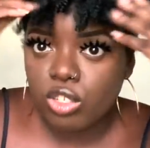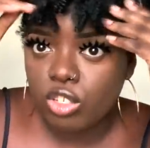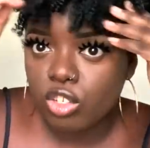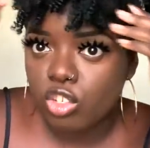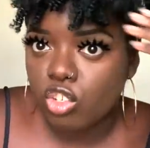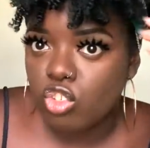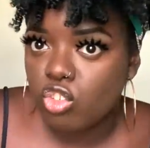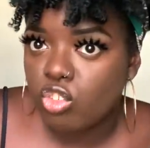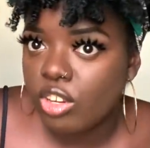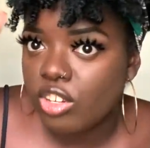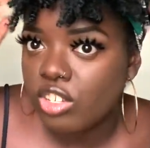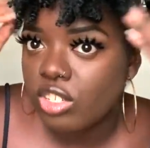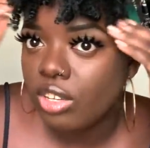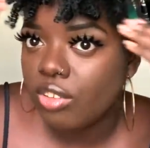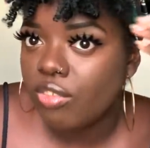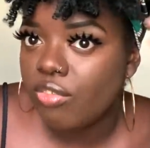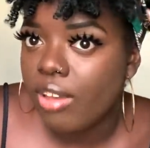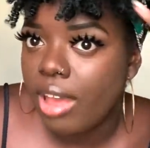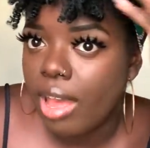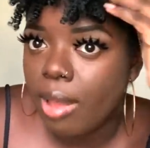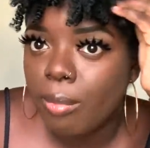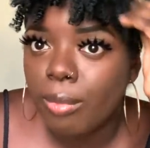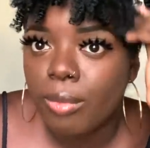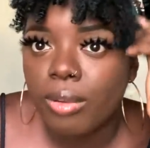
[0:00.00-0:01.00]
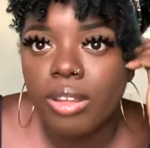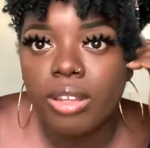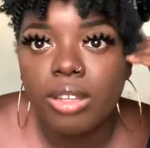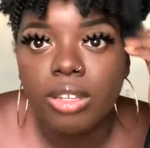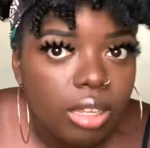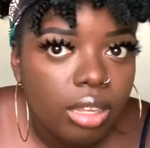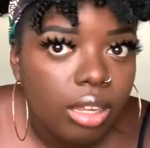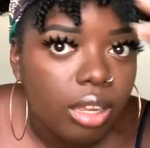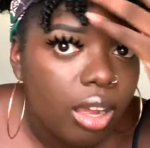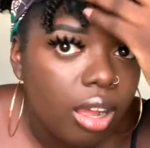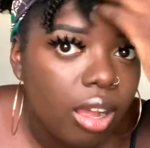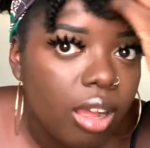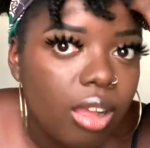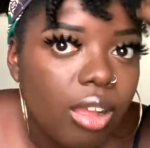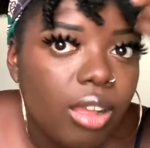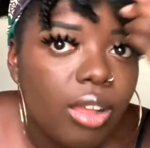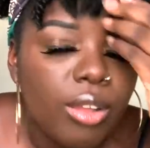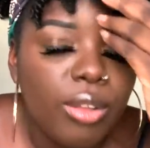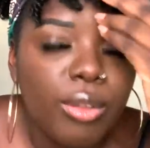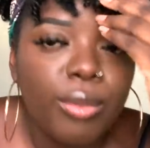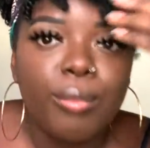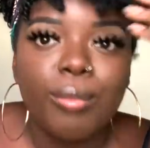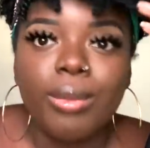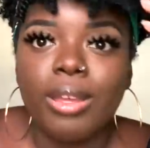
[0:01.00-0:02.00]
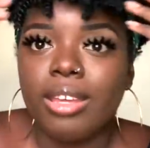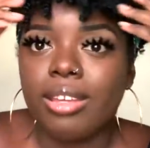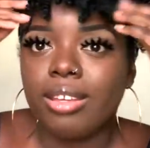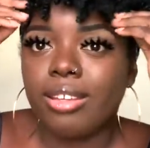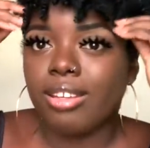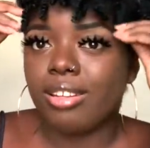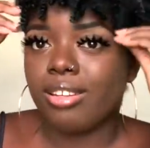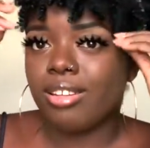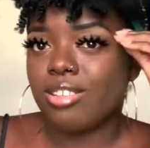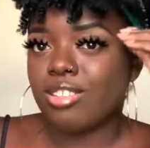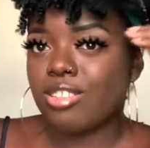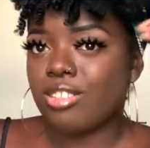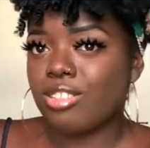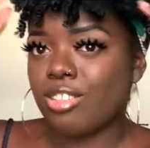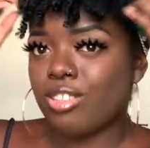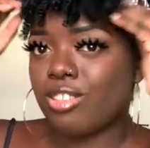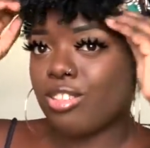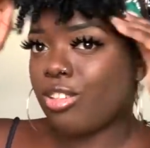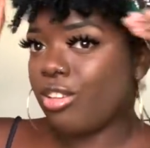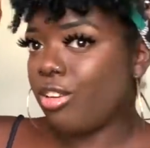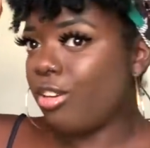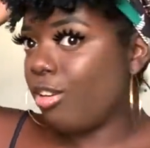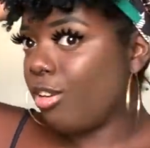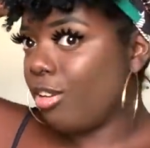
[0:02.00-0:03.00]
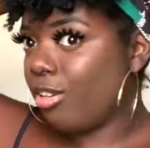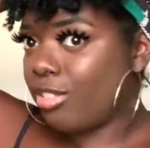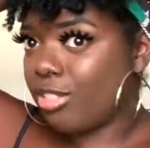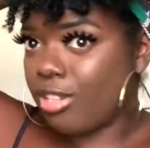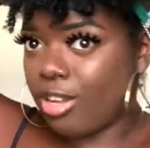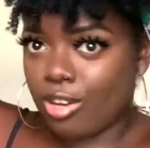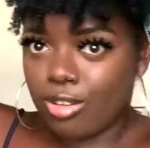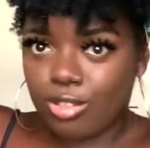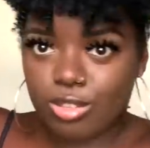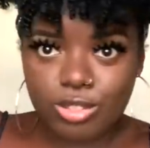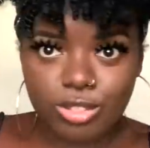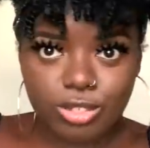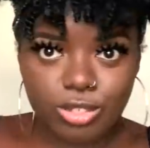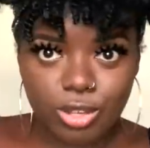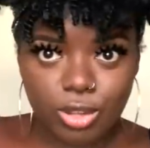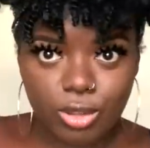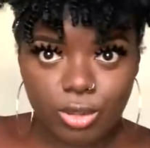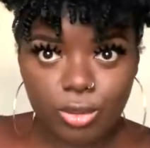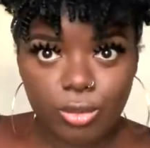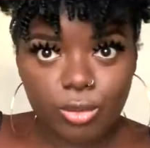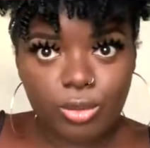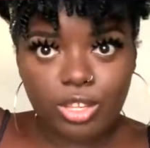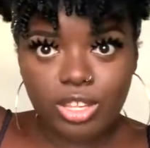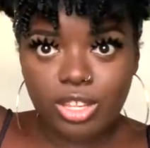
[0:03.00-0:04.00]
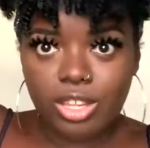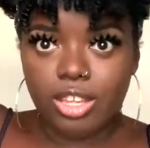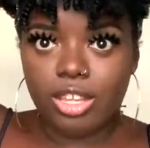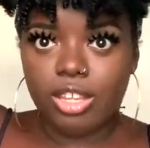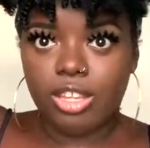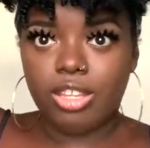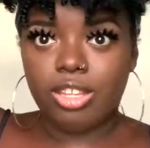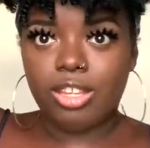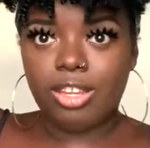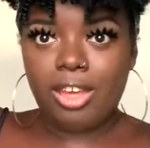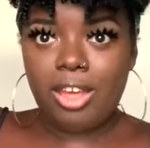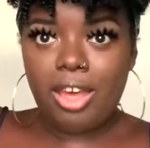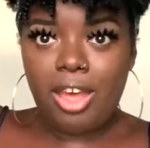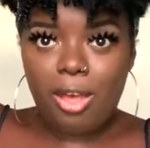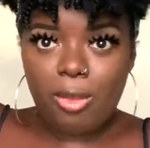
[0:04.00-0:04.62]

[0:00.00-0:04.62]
the stretchy fabric. Oh my goodness, these curls are so cute.